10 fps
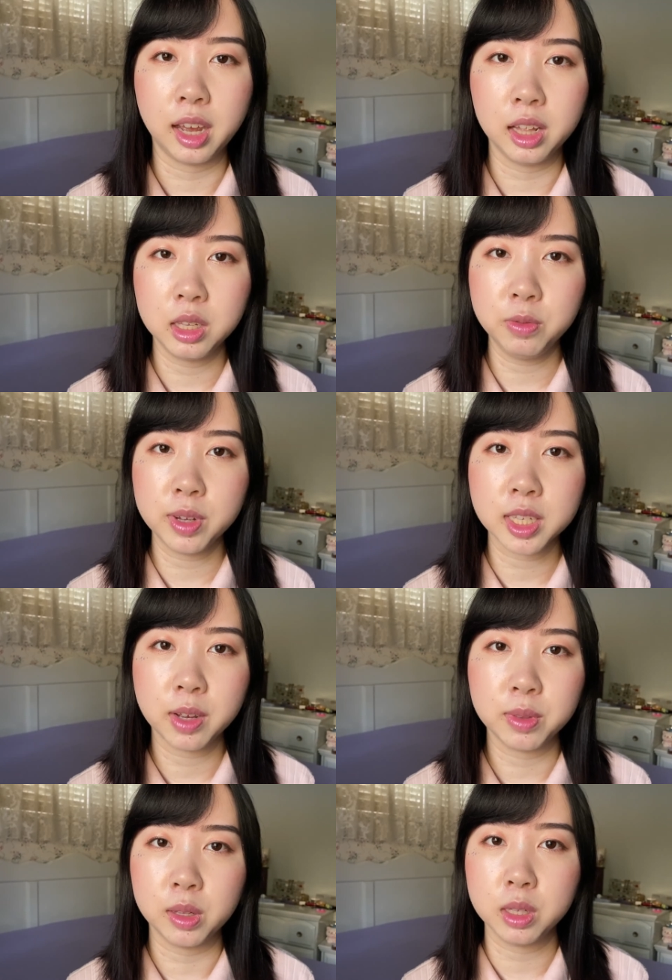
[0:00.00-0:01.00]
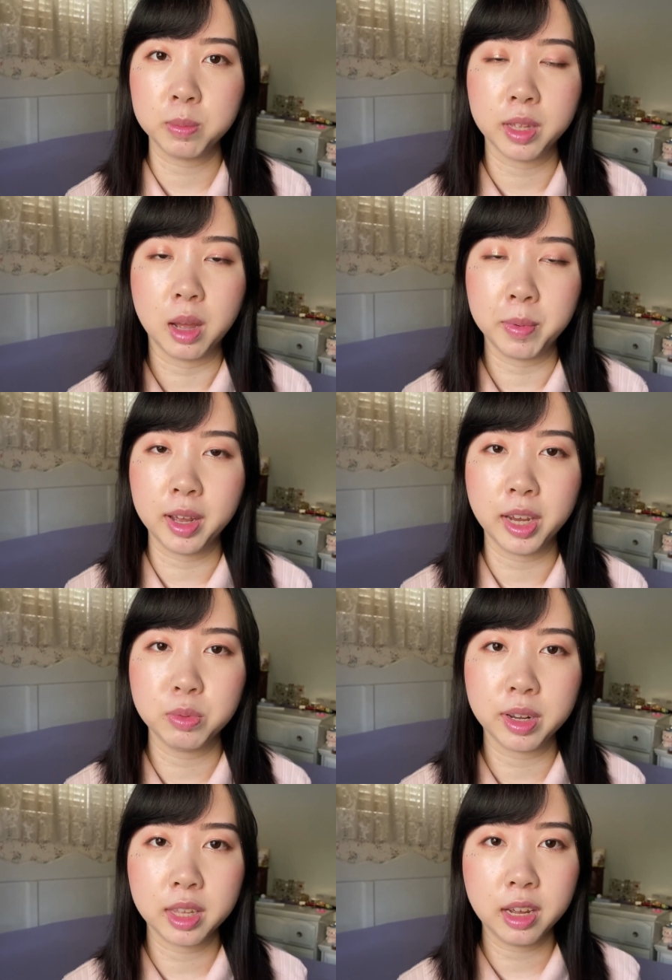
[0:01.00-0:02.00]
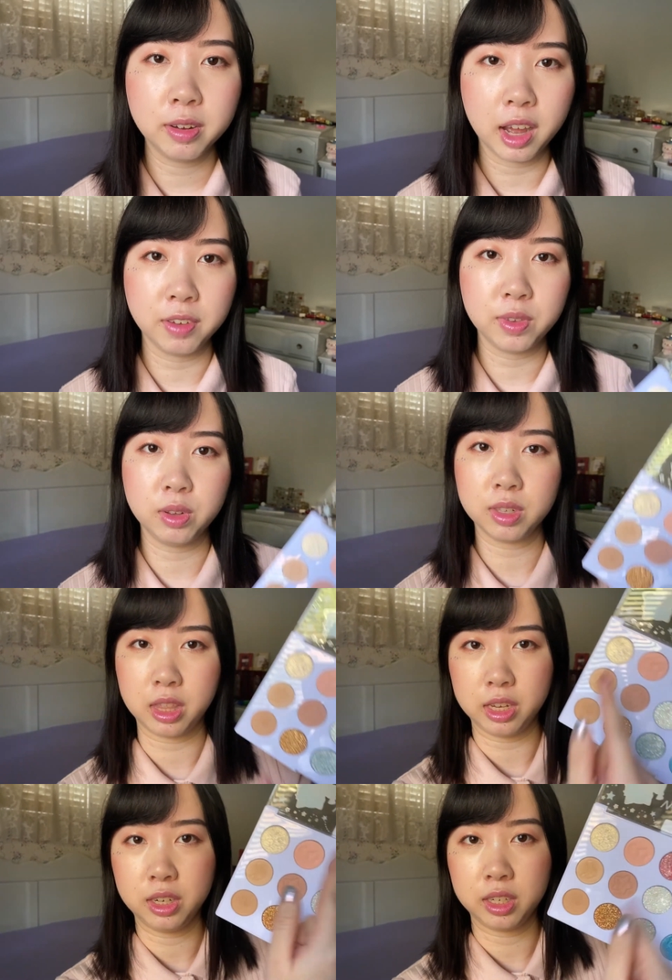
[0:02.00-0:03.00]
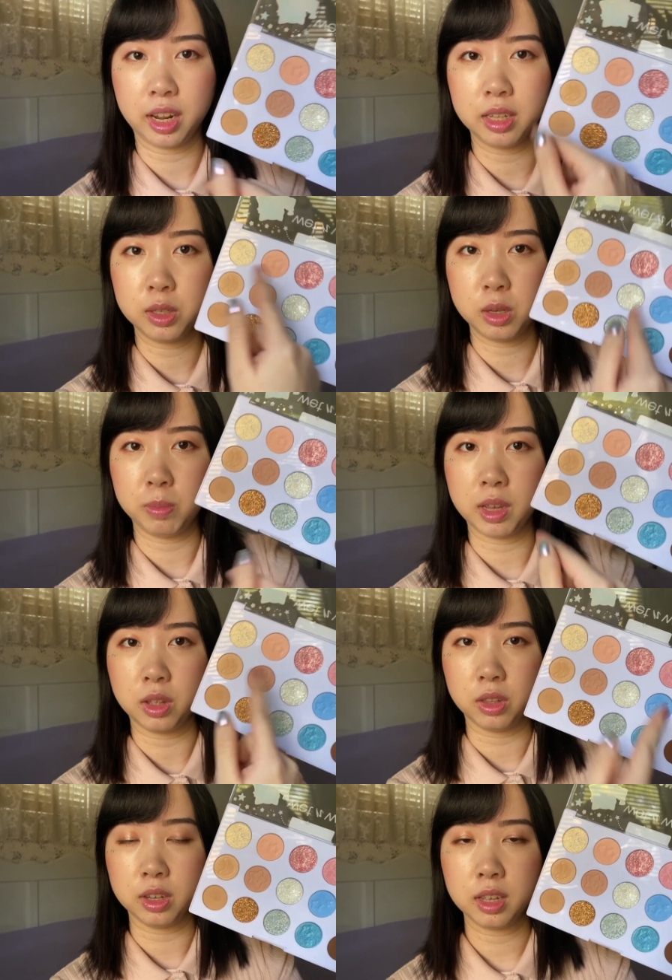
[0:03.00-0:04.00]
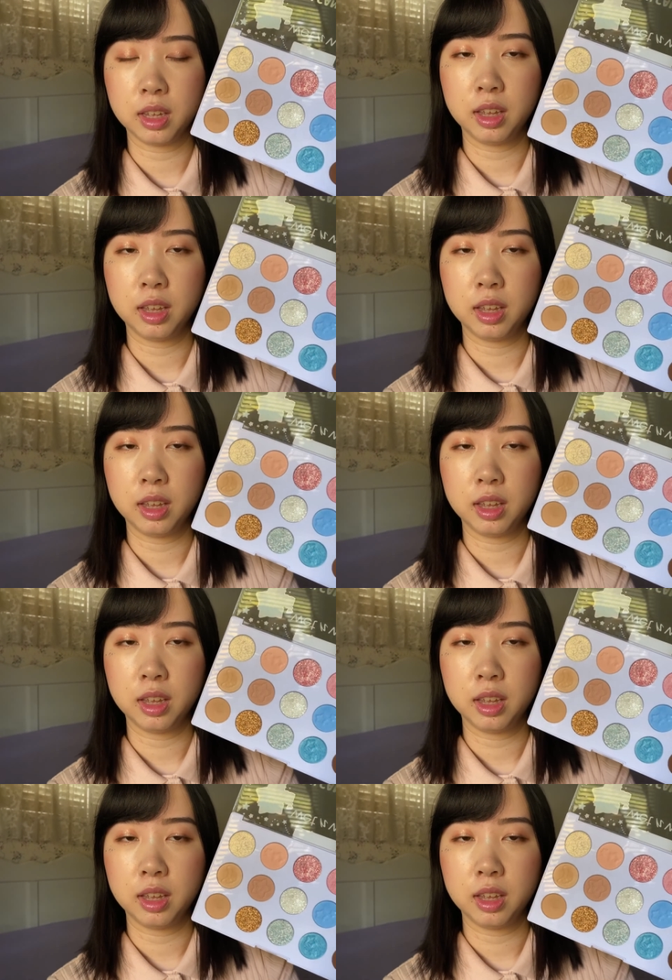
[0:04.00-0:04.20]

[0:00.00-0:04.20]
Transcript: I don't know if you guys have noticed, but on my eyes right now, I've used these shades to make a look.